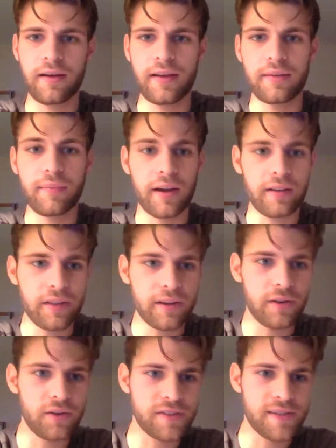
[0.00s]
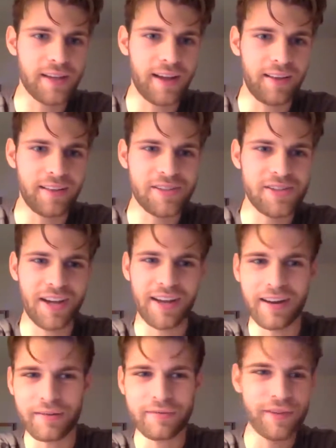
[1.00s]
In my clinicals in college, I
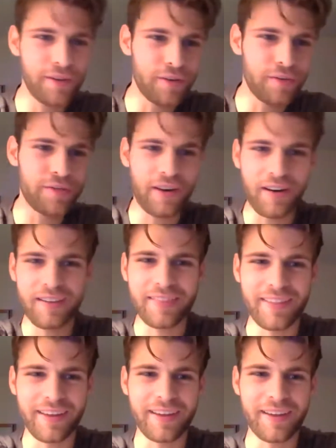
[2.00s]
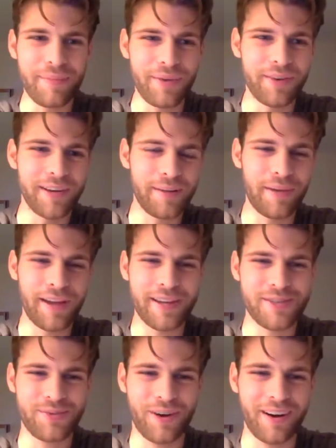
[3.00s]
got a feel for the
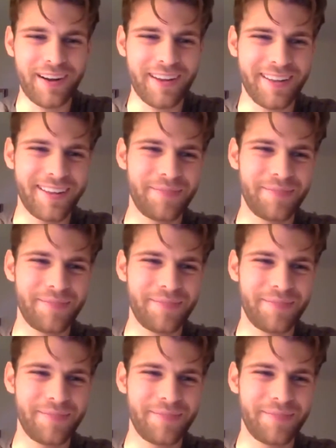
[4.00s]
community-based work,